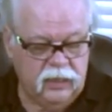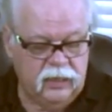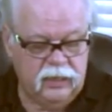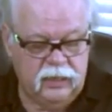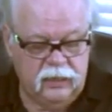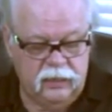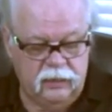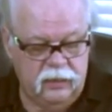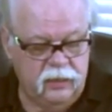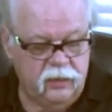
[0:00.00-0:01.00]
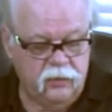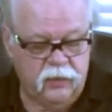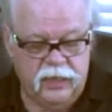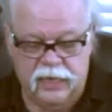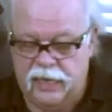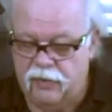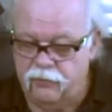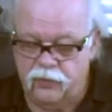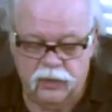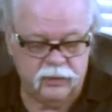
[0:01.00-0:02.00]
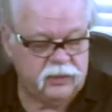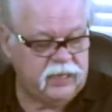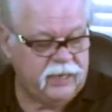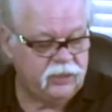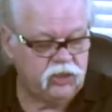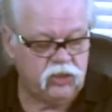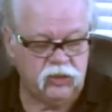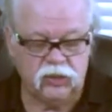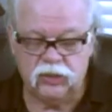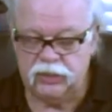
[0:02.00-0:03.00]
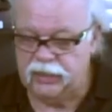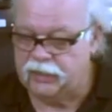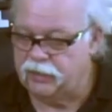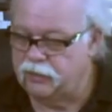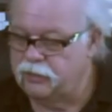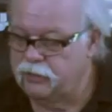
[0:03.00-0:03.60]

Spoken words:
and then in here we have the tensioner, and